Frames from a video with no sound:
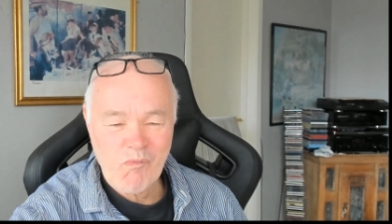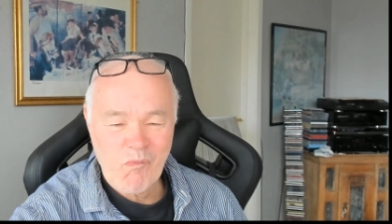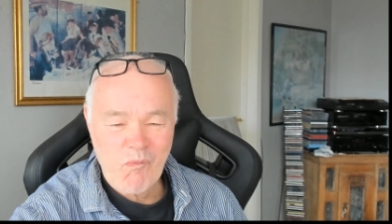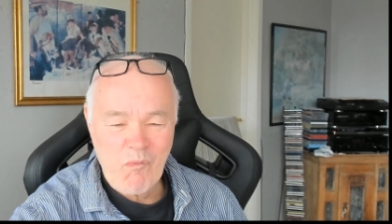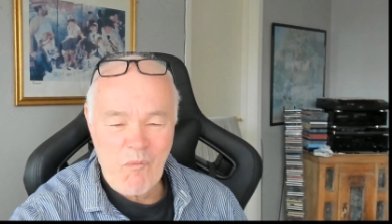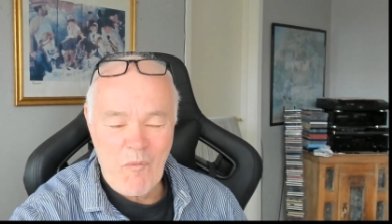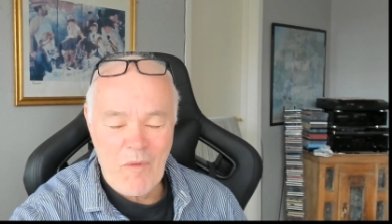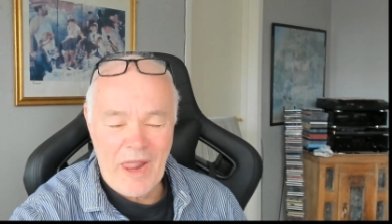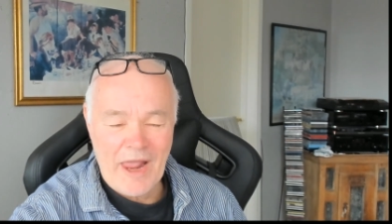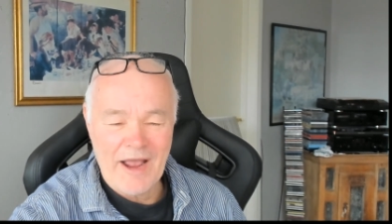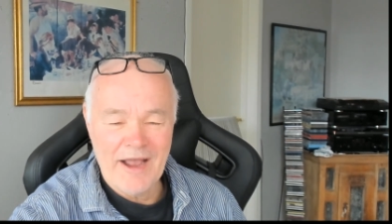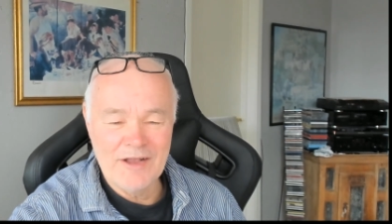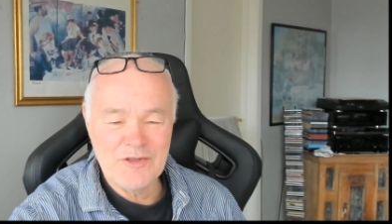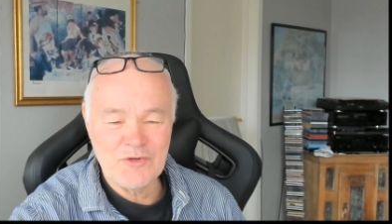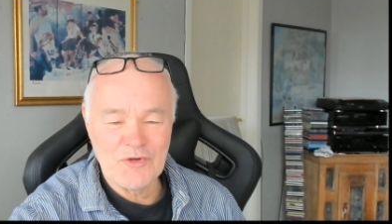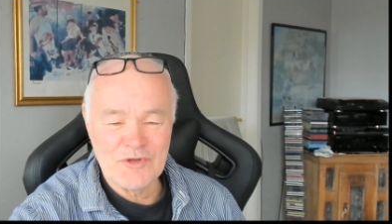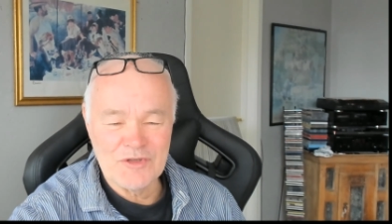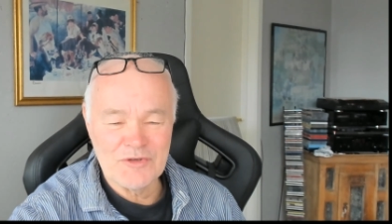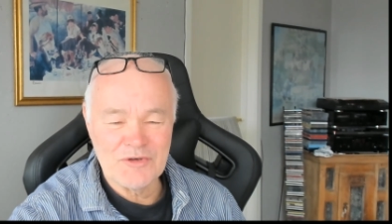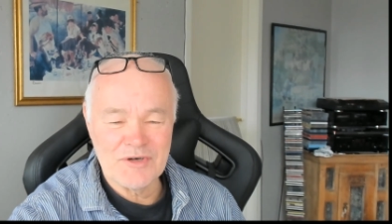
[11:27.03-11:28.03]
I told her
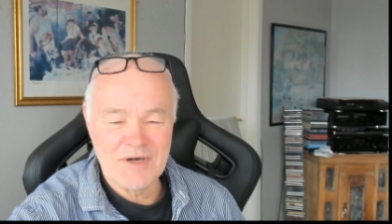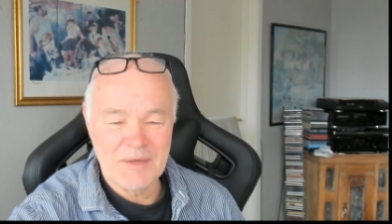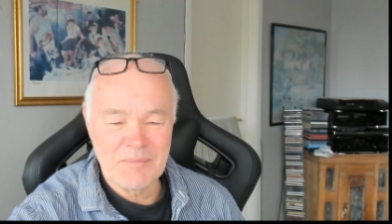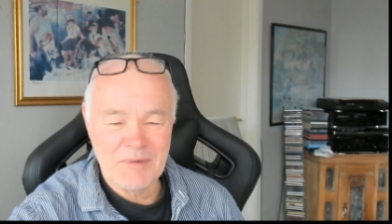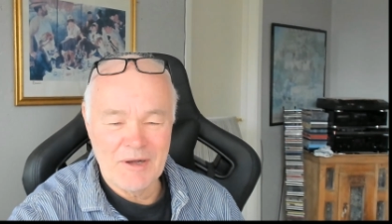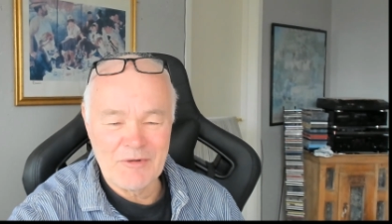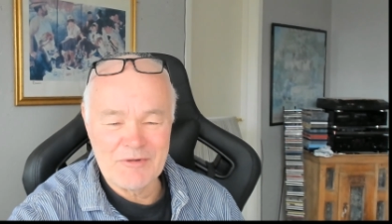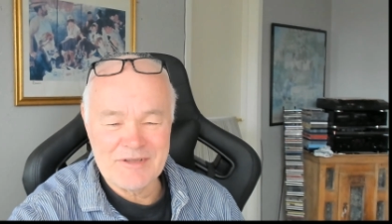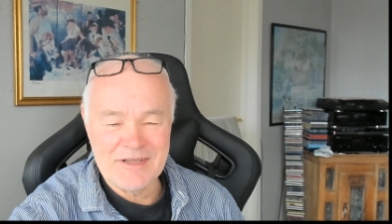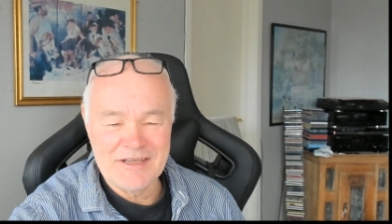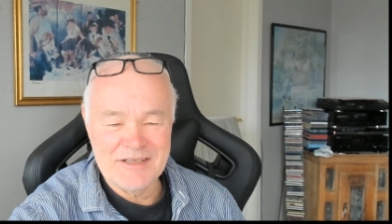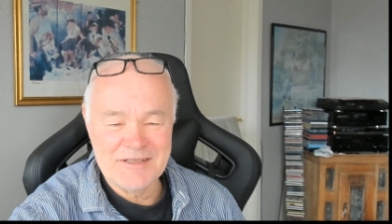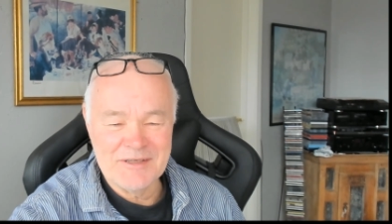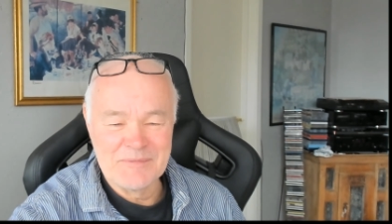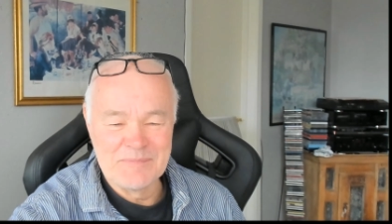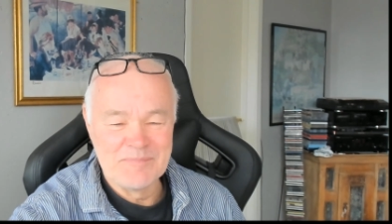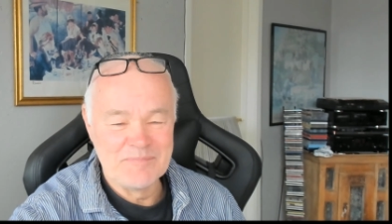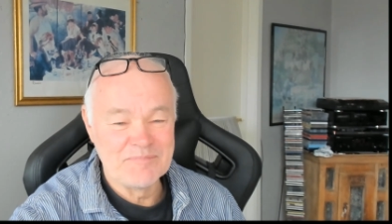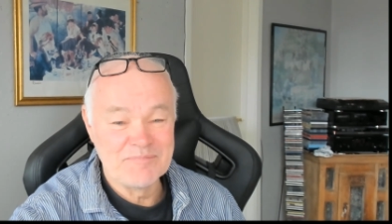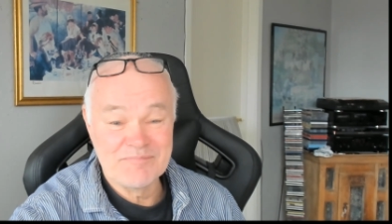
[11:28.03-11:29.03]
about it,
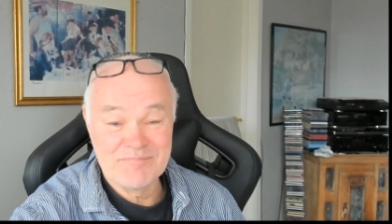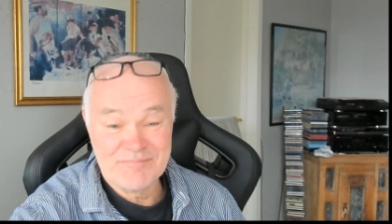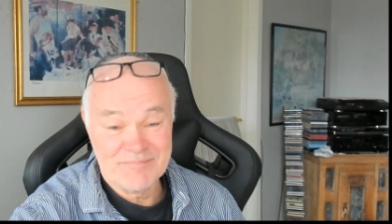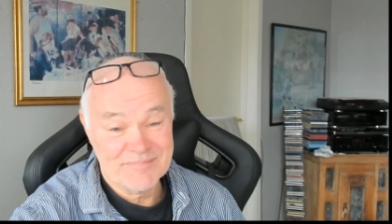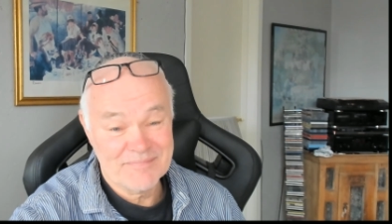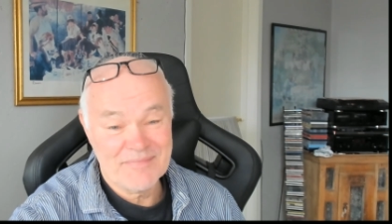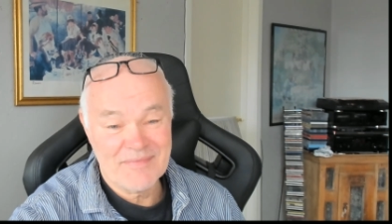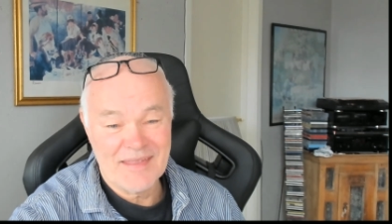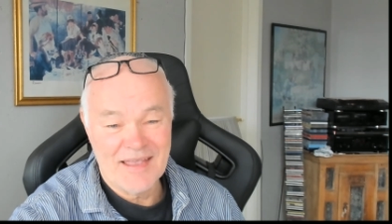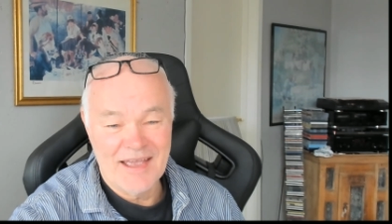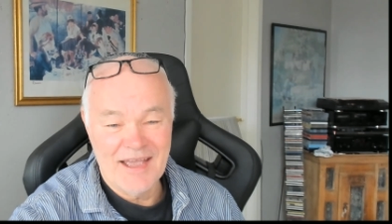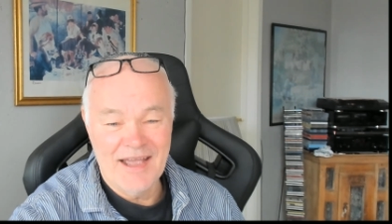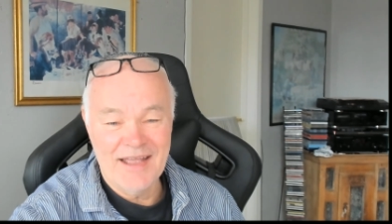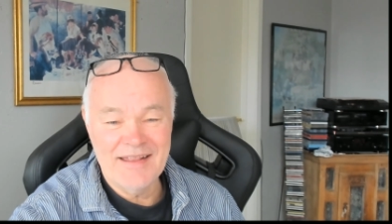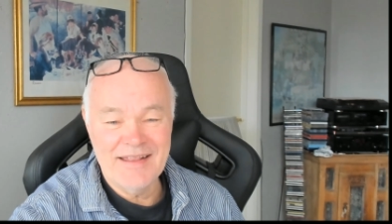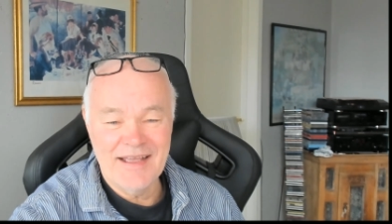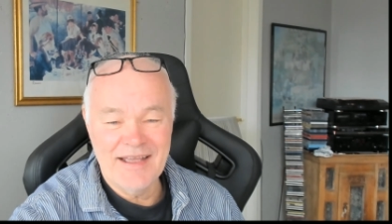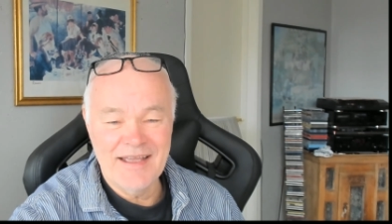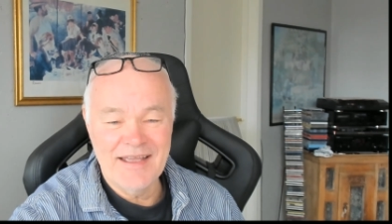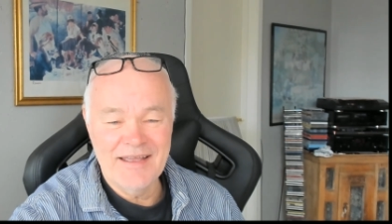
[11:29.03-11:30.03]
and
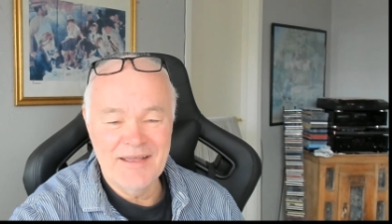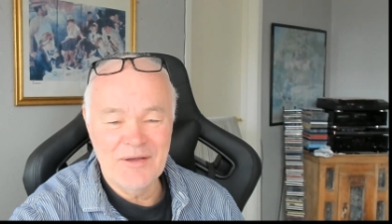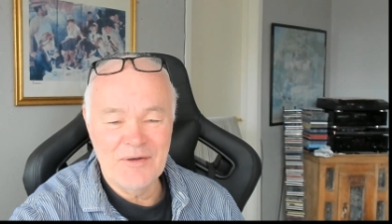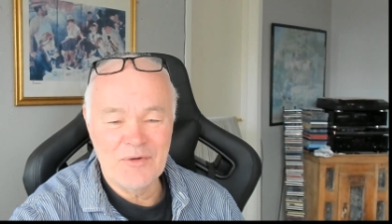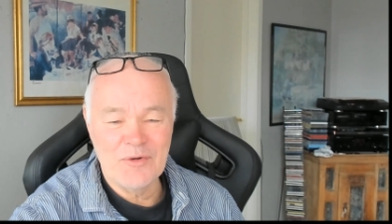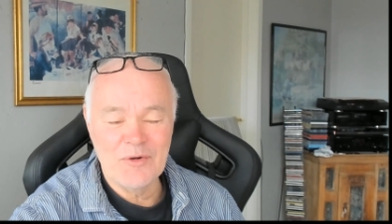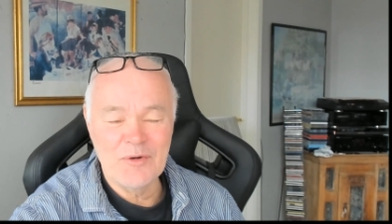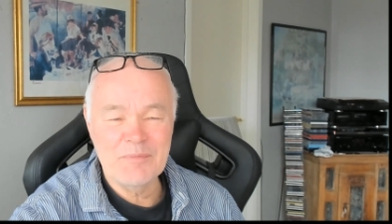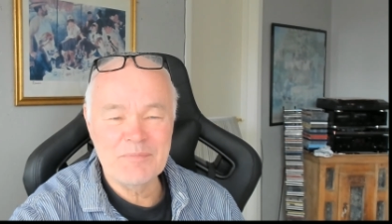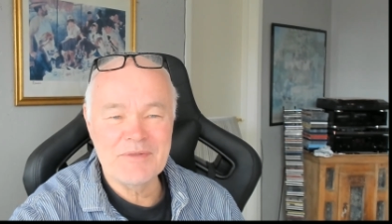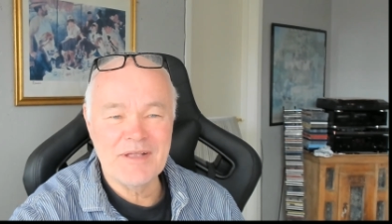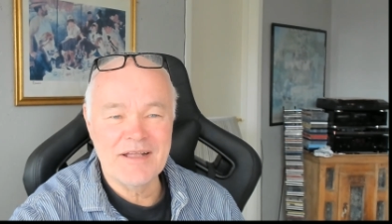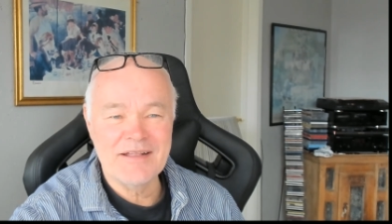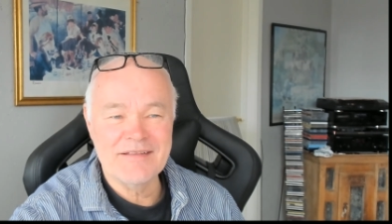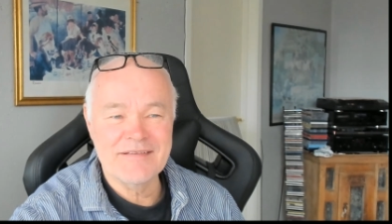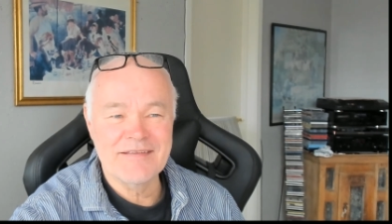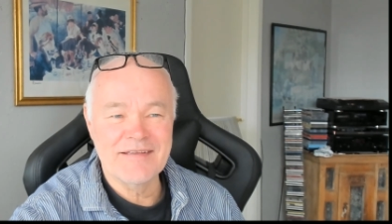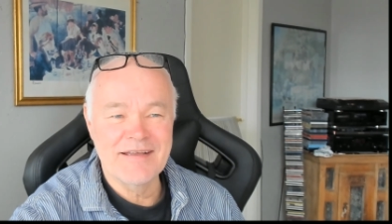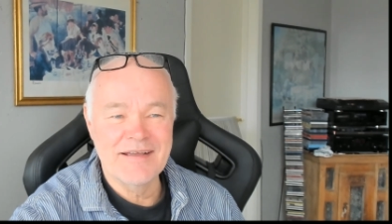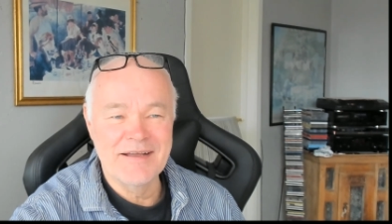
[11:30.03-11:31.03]
I hope that.
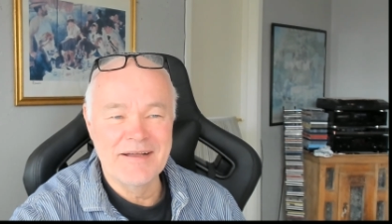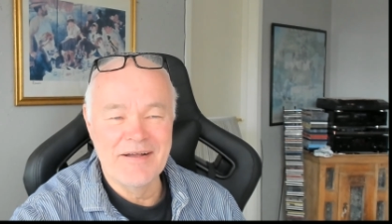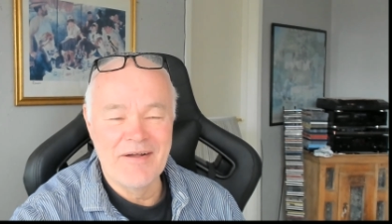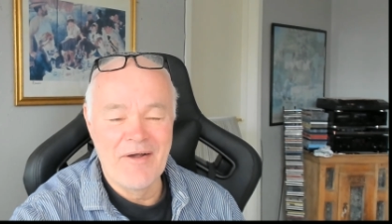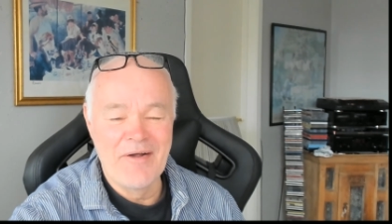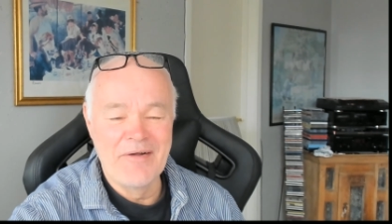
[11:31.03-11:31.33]
Uh,